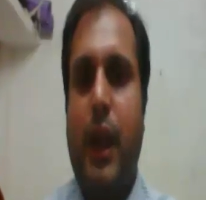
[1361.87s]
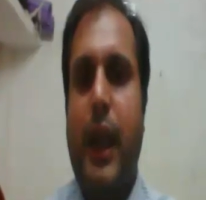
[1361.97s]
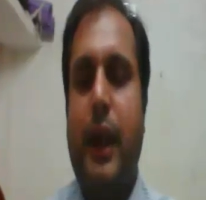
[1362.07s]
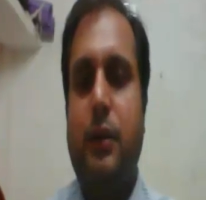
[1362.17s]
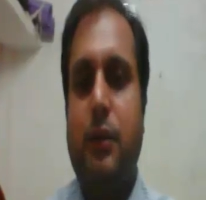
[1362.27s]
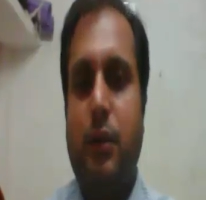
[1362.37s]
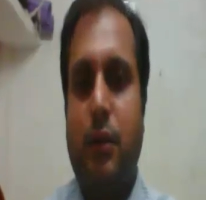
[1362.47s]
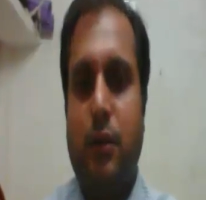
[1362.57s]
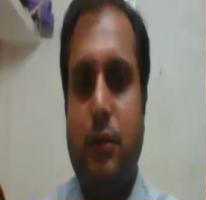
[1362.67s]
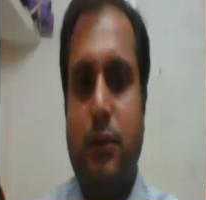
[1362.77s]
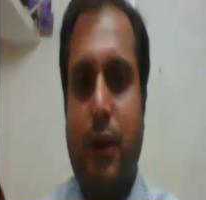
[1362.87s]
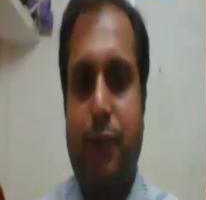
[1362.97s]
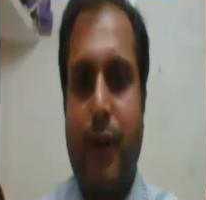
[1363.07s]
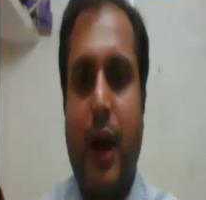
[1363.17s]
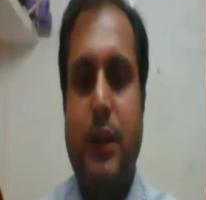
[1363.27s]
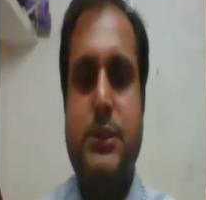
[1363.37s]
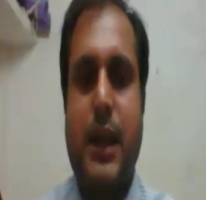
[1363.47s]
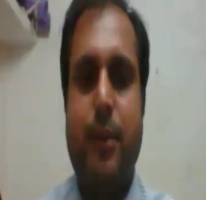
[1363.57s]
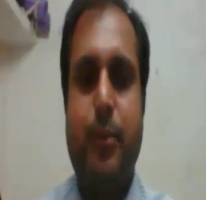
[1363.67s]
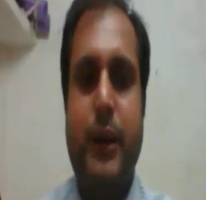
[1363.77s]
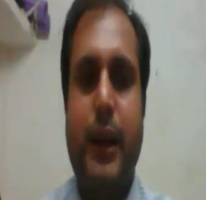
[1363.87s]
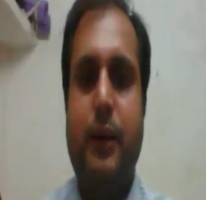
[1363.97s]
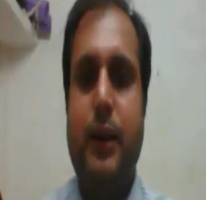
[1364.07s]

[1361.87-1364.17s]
and the France and Britain